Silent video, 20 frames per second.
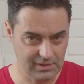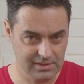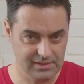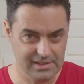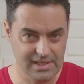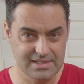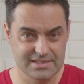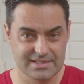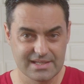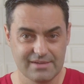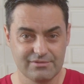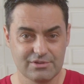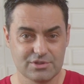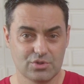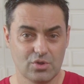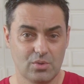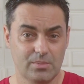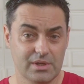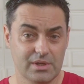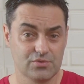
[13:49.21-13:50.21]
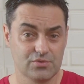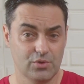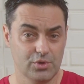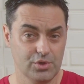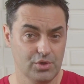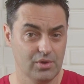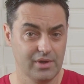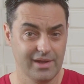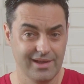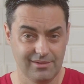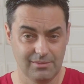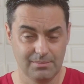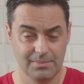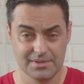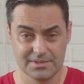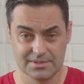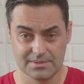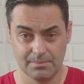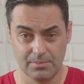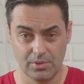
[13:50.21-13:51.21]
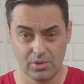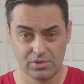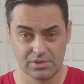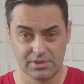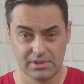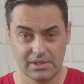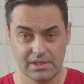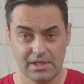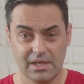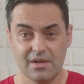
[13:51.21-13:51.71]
Thanks ever so for your help and support.